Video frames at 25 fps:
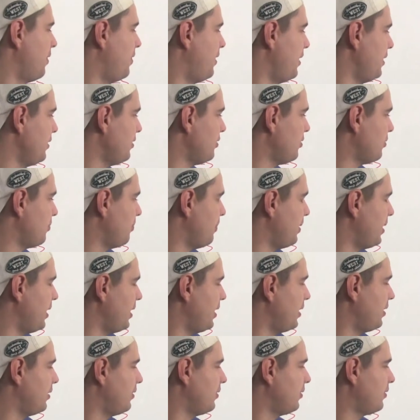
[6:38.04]
This
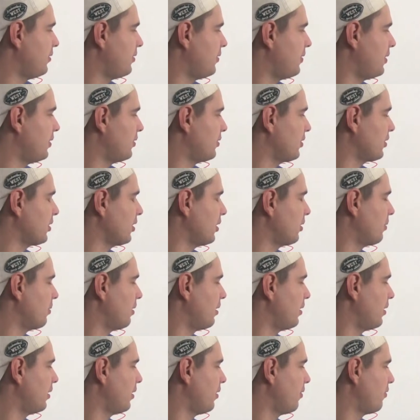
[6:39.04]
is a good
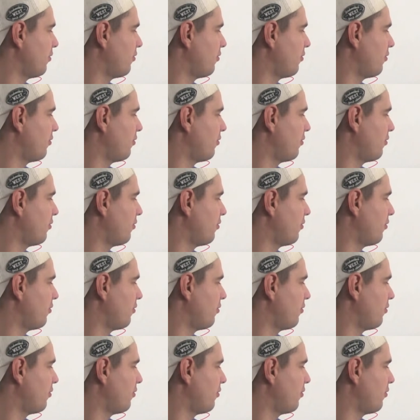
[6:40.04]
one,